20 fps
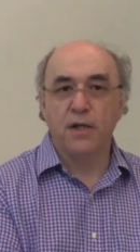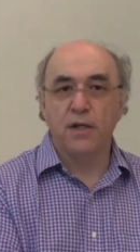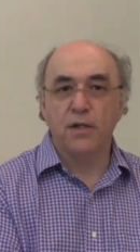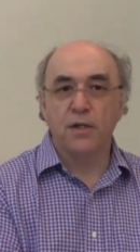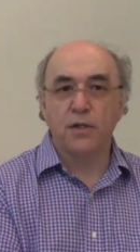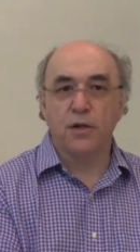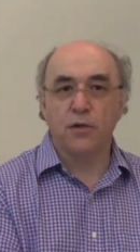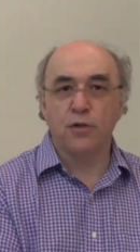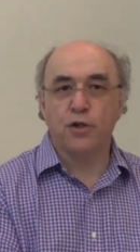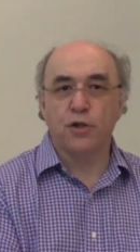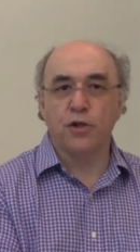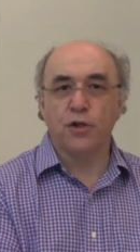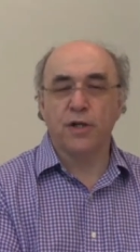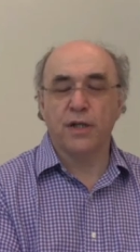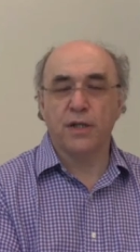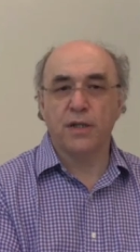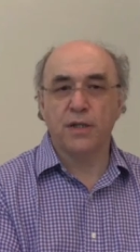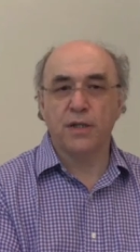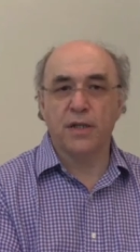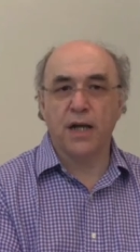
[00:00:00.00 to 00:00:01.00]
So
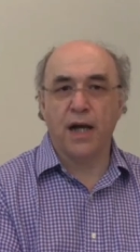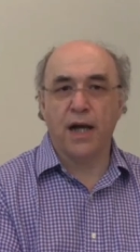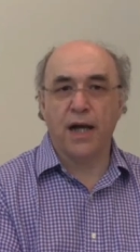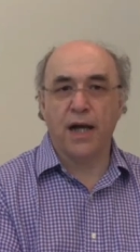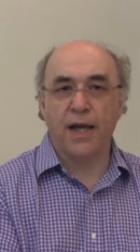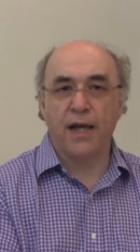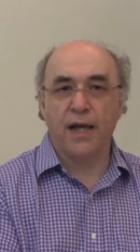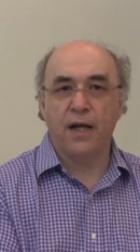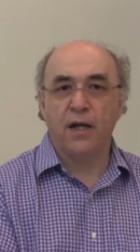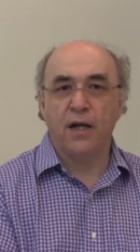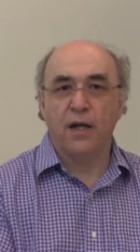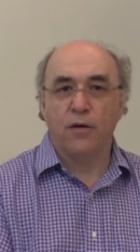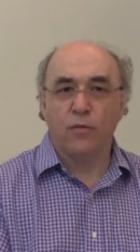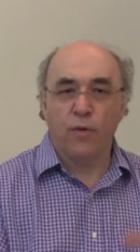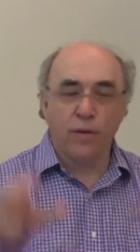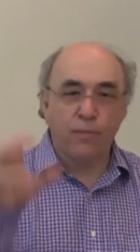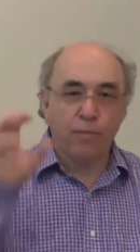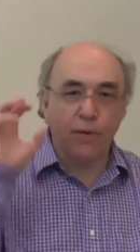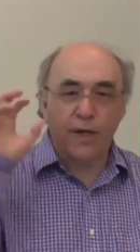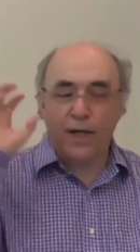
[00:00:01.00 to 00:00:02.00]
during the day,
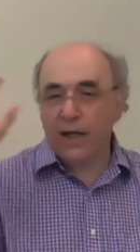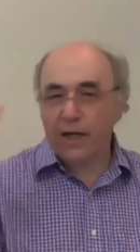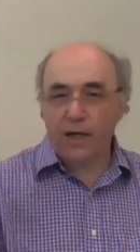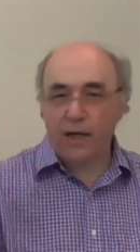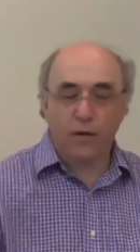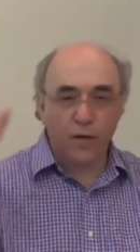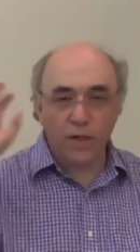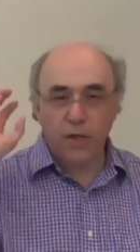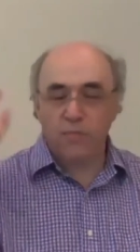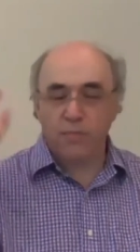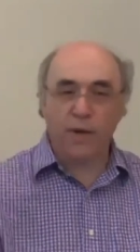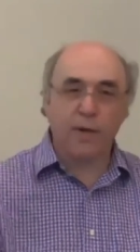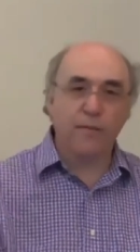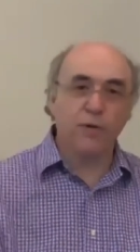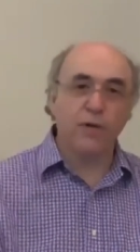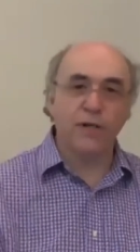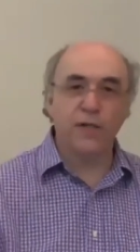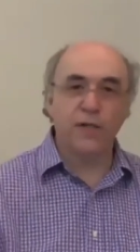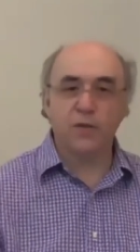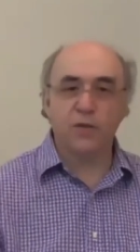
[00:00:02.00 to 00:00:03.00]
we're bringing in all these
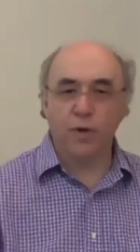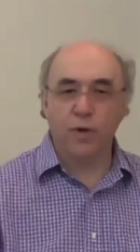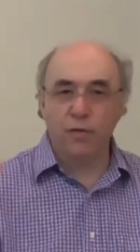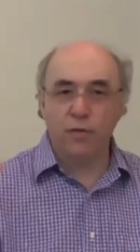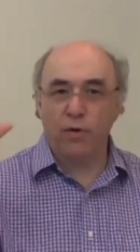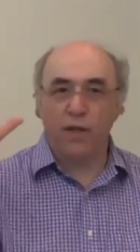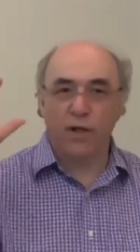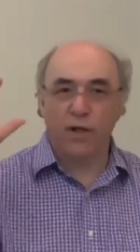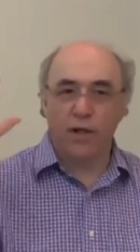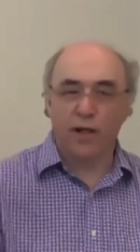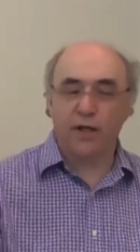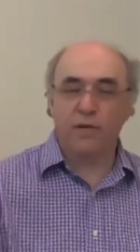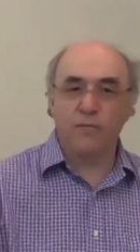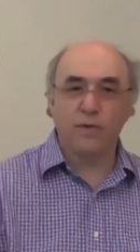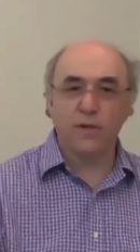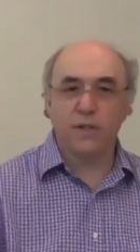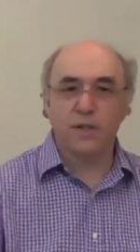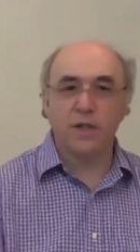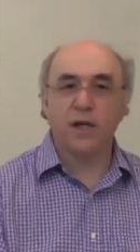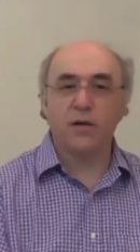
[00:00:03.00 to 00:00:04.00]
memories,
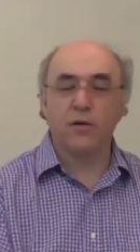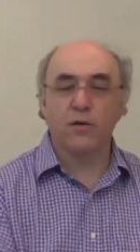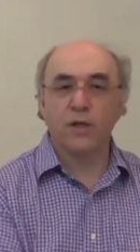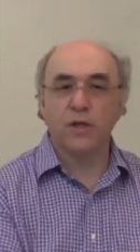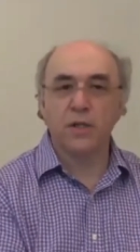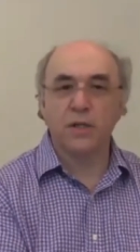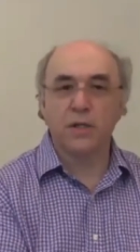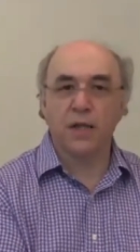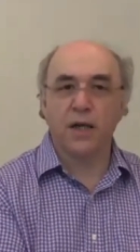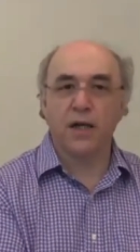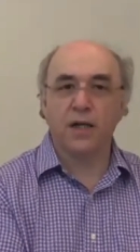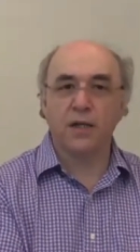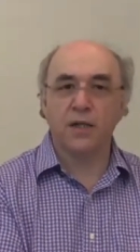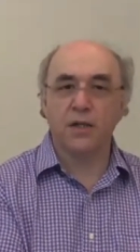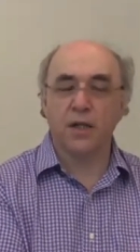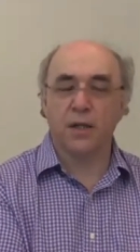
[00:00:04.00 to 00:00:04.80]
we're seeing all these things,